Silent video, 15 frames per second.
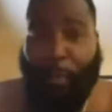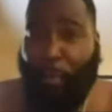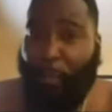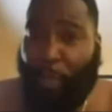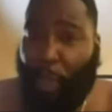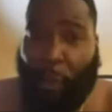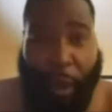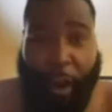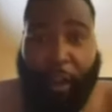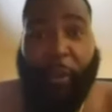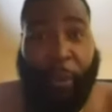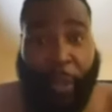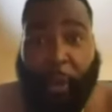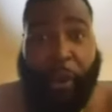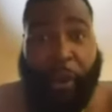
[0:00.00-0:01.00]
Don't
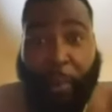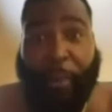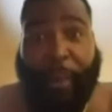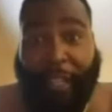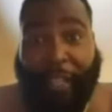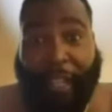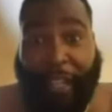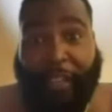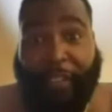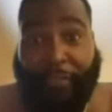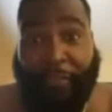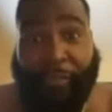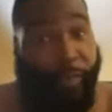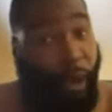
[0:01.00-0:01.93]
worry. We going to make love.